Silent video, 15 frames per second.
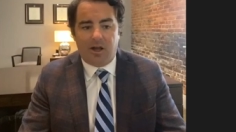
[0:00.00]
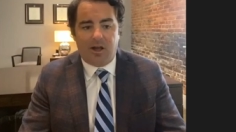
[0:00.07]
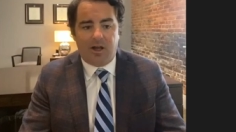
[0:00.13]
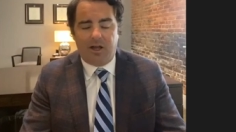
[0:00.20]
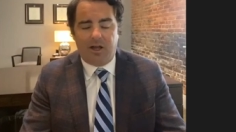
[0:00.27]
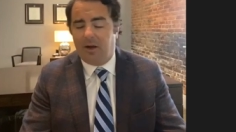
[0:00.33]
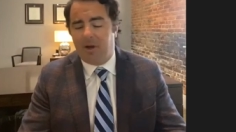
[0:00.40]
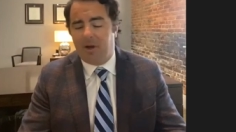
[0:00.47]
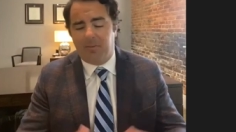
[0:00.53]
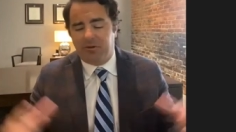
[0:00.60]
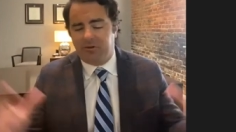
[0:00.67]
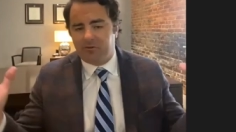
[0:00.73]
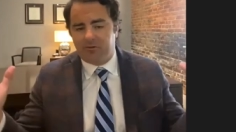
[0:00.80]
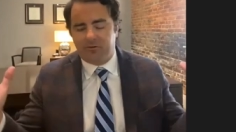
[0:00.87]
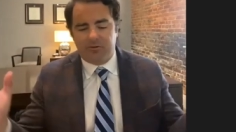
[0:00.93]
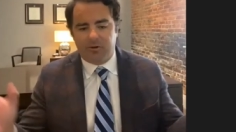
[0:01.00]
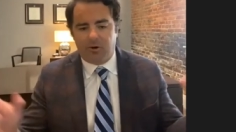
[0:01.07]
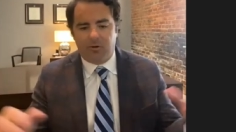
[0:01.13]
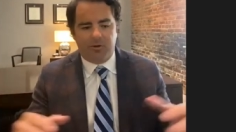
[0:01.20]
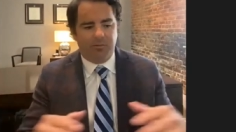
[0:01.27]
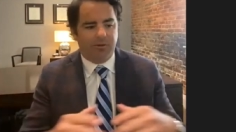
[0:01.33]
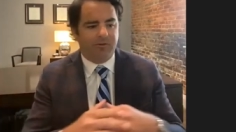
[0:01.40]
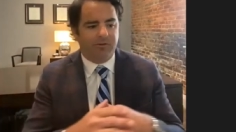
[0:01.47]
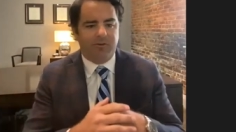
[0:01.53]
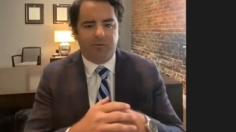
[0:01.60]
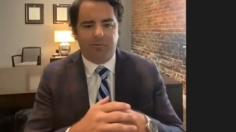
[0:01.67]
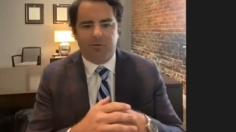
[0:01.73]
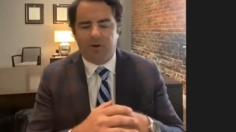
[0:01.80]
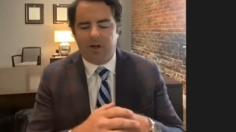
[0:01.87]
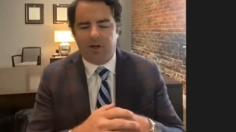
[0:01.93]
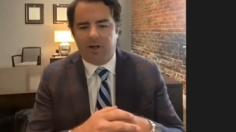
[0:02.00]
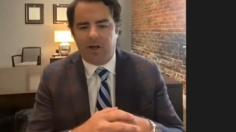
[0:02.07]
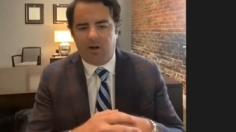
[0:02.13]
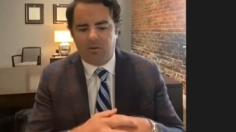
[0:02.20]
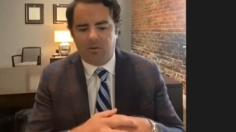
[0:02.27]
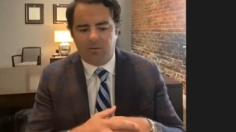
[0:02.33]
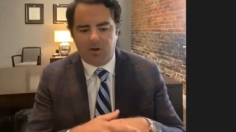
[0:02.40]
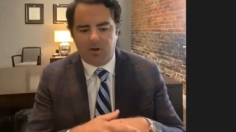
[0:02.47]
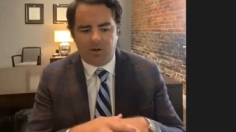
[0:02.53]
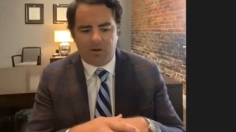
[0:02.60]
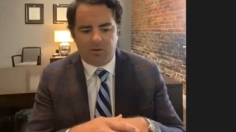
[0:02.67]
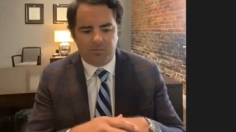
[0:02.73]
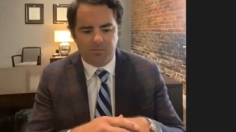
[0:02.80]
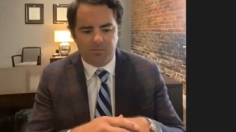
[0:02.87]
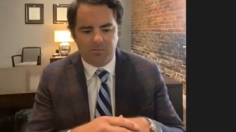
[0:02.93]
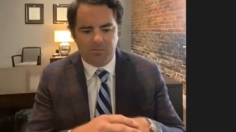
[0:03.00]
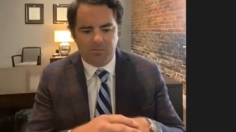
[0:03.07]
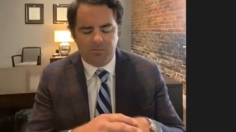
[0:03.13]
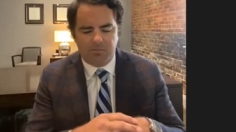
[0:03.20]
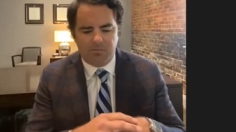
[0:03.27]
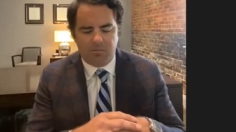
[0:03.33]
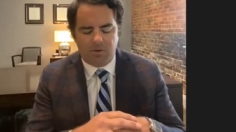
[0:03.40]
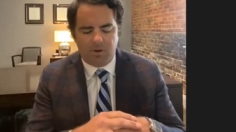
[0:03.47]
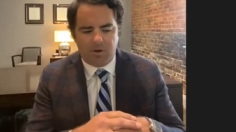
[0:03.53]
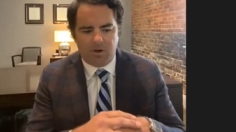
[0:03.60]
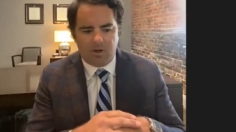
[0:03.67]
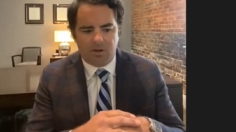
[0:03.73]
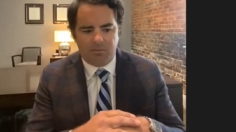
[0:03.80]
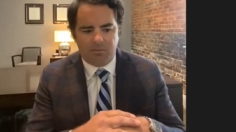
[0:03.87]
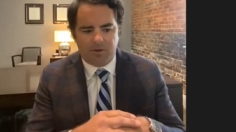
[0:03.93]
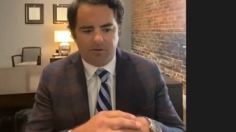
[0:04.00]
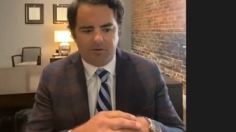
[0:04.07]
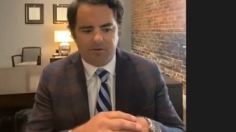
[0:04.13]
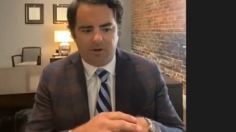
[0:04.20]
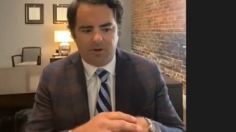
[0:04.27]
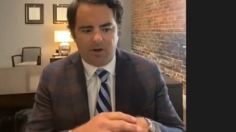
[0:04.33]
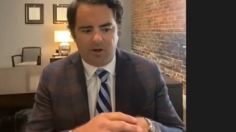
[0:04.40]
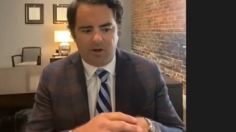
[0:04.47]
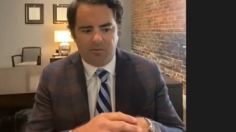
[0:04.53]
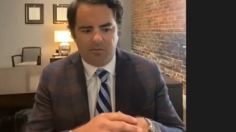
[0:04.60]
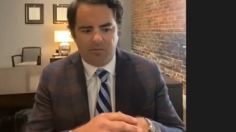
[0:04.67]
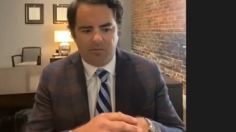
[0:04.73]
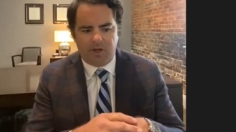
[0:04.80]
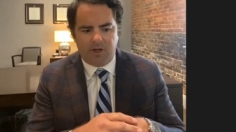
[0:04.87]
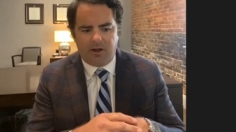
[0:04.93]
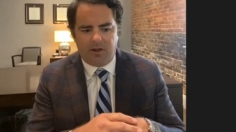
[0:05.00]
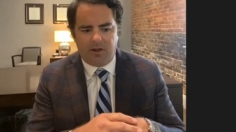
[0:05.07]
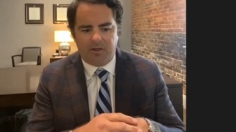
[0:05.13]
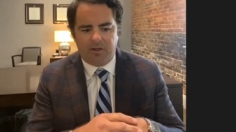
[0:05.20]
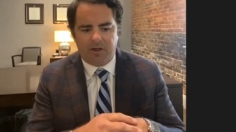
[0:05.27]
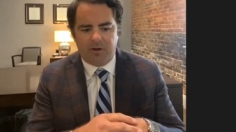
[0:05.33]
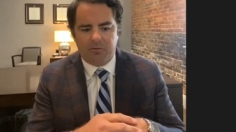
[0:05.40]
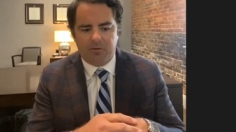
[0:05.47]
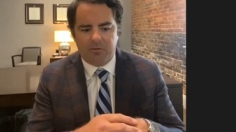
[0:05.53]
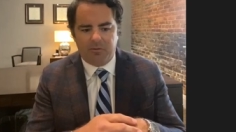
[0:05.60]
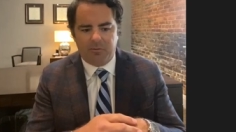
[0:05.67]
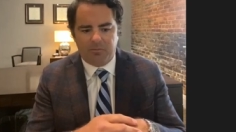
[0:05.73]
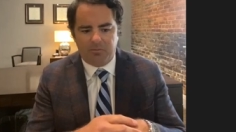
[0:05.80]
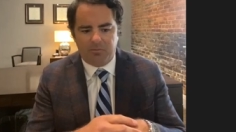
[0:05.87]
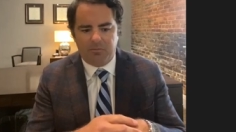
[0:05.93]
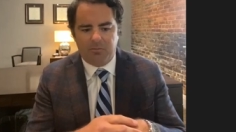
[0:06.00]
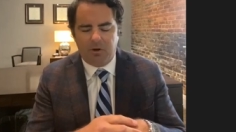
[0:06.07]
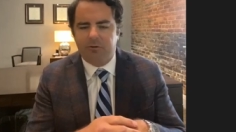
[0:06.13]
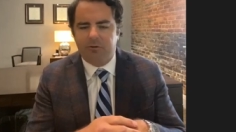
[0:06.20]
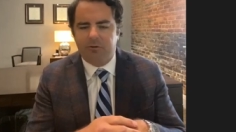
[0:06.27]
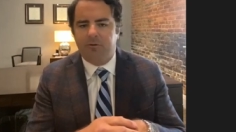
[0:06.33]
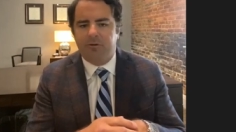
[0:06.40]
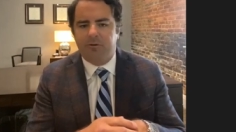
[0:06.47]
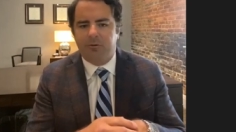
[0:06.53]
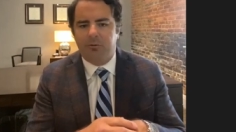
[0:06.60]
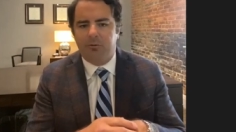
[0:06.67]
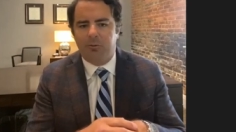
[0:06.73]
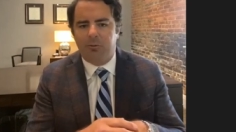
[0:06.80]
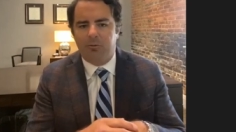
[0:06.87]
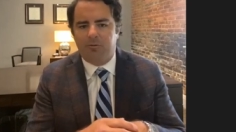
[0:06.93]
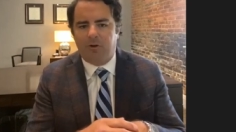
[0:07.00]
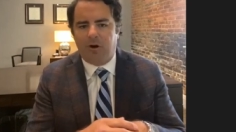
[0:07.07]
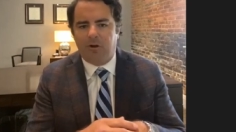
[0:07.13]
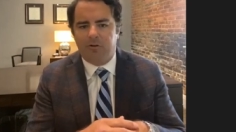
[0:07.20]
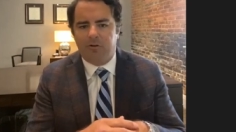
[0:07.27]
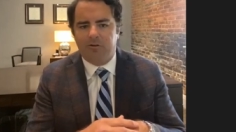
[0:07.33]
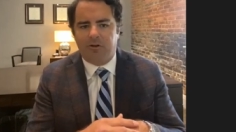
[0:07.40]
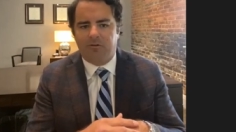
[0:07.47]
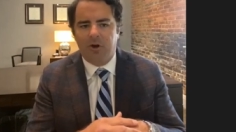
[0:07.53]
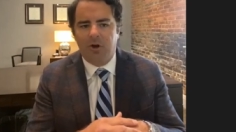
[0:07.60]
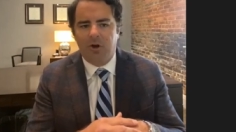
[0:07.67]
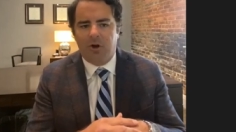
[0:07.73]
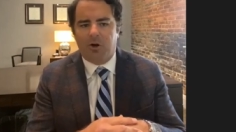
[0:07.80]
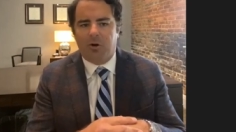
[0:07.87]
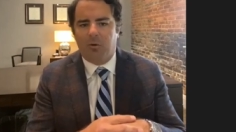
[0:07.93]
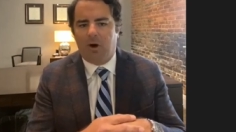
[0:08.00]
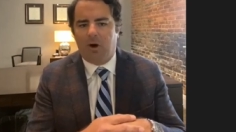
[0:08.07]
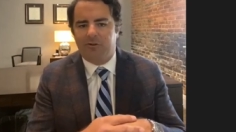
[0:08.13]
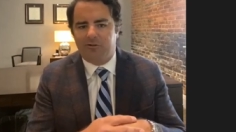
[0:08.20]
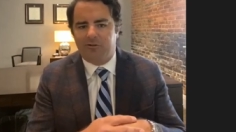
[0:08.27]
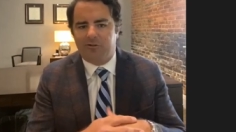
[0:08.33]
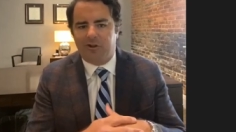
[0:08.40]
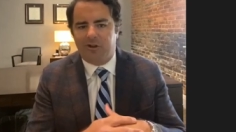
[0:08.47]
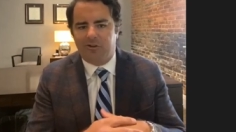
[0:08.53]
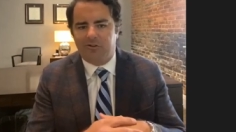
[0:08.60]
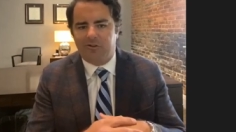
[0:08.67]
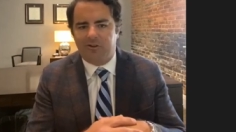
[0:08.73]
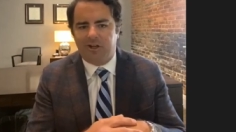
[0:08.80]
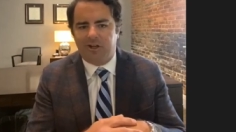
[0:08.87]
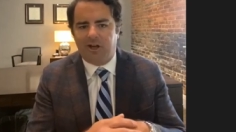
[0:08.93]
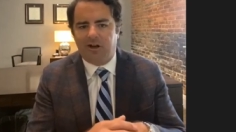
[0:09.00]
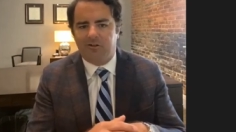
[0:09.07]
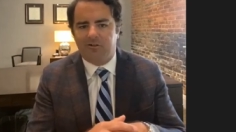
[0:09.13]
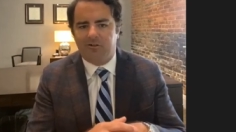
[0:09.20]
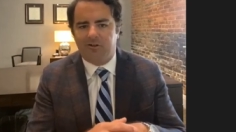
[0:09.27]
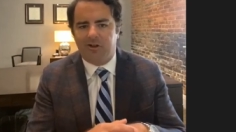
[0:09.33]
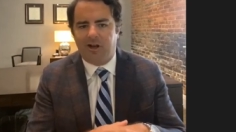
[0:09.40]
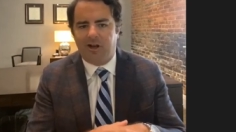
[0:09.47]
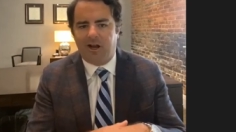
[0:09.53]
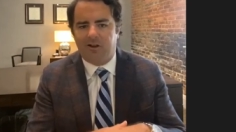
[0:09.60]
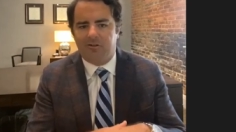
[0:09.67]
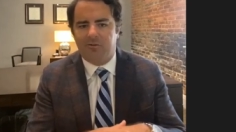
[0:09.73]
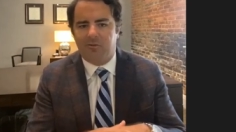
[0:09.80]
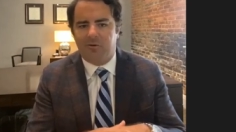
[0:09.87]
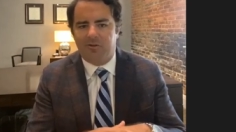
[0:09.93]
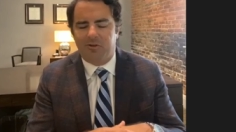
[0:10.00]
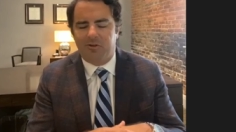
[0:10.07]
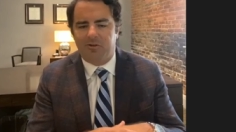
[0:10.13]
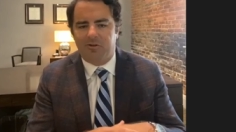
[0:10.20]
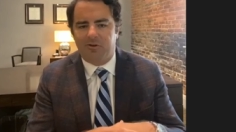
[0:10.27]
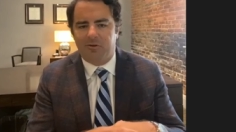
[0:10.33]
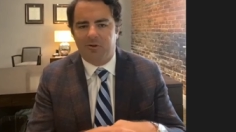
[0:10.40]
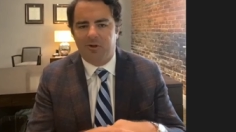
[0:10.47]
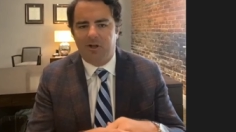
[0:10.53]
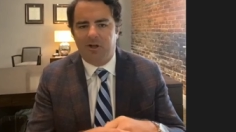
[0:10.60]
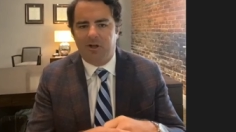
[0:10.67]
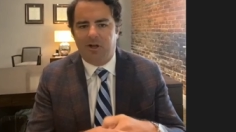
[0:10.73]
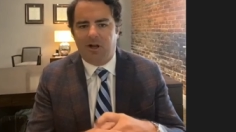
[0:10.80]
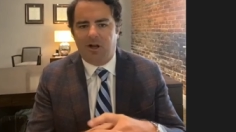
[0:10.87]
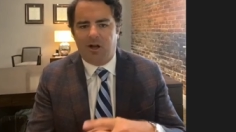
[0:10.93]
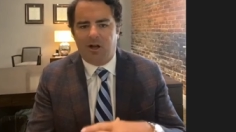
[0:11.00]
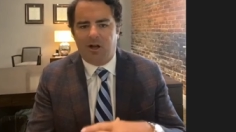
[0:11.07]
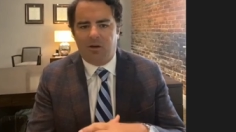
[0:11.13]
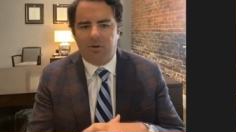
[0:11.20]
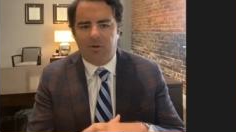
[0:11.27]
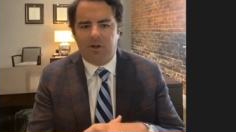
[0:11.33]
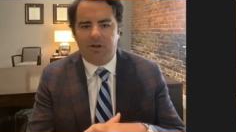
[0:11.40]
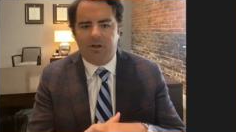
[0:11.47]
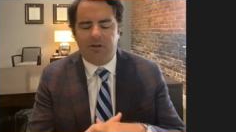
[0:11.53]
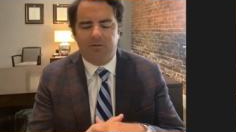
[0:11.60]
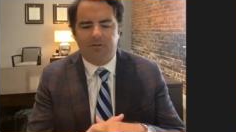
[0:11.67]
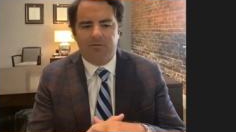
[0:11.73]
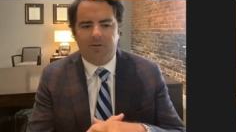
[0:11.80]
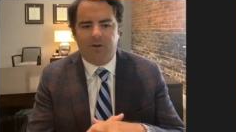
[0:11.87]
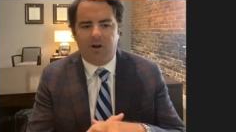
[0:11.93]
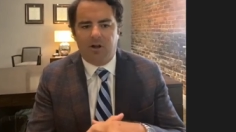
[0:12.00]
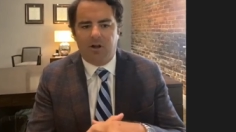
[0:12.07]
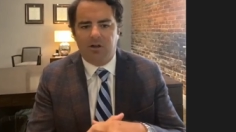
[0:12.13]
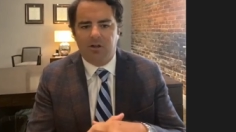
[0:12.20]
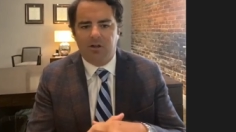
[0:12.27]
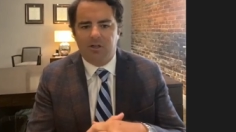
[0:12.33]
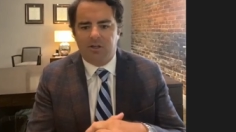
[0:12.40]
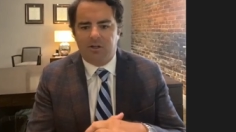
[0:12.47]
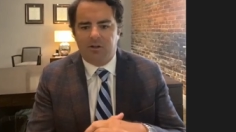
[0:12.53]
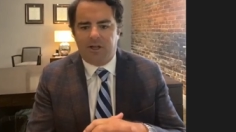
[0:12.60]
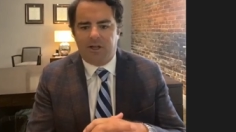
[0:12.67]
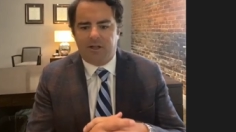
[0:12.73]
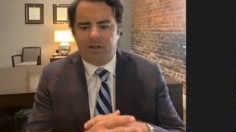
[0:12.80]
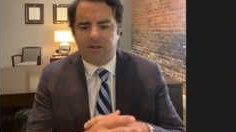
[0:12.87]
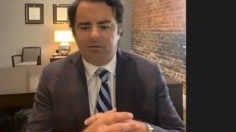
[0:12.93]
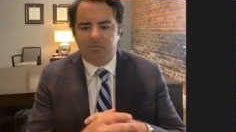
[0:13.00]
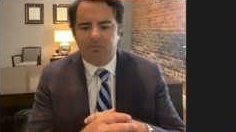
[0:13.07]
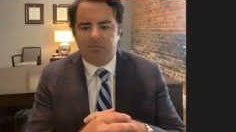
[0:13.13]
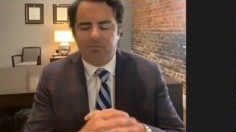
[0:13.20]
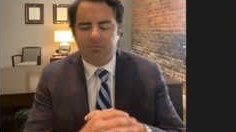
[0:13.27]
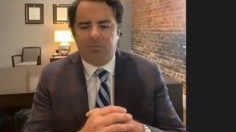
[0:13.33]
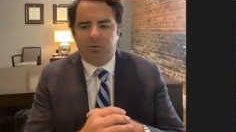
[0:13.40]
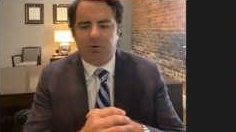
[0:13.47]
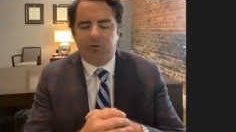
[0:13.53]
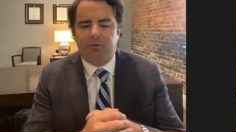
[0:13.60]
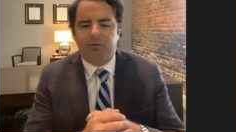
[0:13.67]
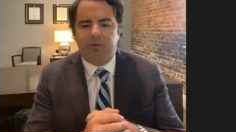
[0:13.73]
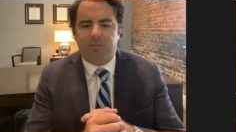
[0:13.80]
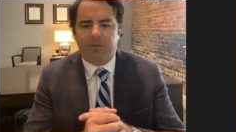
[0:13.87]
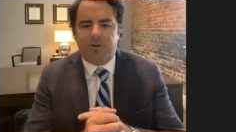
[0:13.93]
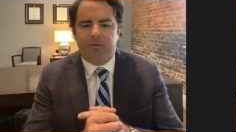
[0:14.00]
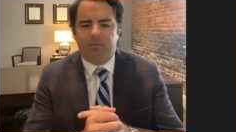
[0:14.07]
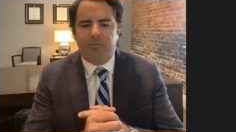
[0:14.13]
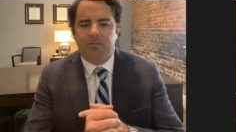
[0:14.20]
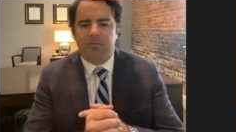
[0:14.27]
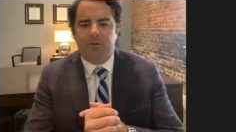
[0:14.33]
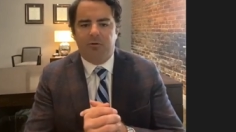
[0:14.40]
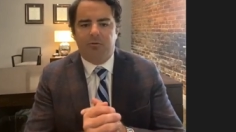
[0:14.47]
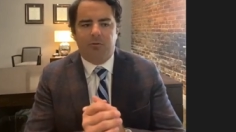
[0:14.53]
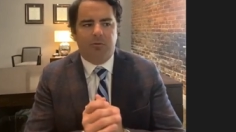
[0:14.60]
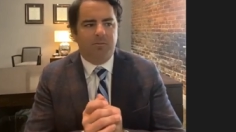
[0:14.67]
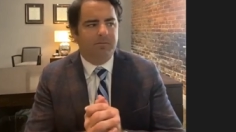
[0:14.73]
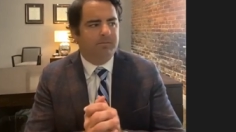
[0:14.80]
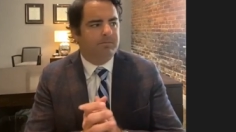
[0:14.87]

And I might be just totally missing something right now. Um, uh, but uh, yeah, I think most of us who, who follow this stuff are going to watch the Senate and see how the Senate acts and what they do. Um, and if uh, they can produce something useful.